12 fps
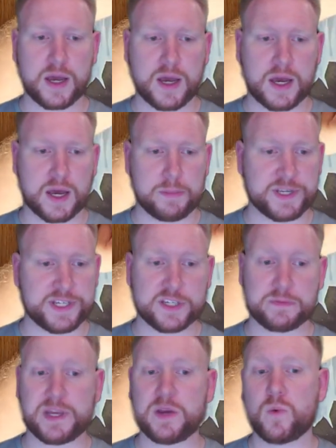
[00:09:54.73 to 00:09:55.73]
Mr.
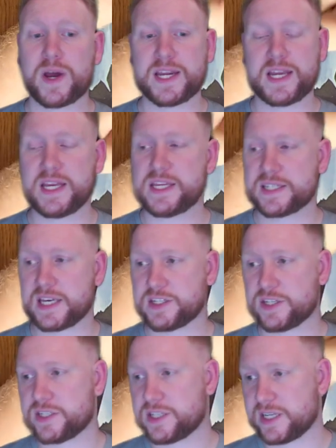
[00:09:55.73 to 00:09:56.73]
Smee, when he is
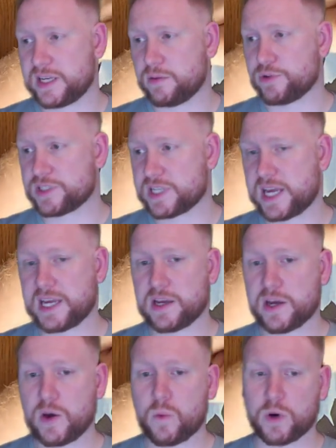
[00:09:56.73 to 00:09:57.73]
exerted, he would take
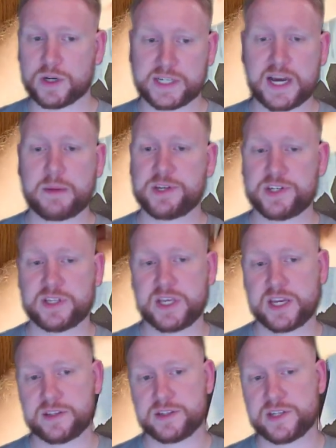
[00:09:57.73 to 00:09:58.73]
1 damage at the
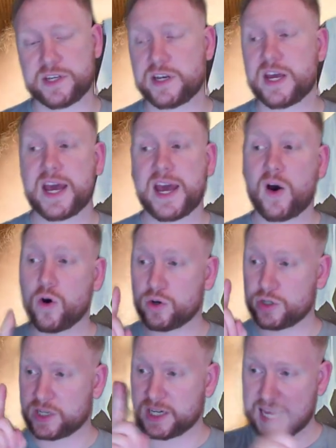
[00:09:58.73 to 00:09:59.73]
end of the turn,
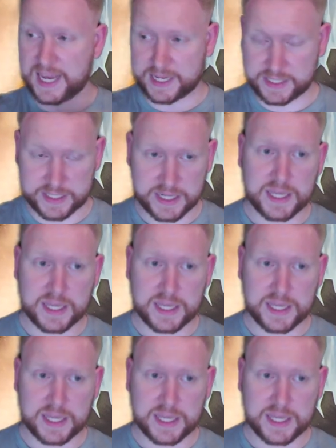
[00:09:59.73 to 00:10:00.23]
unless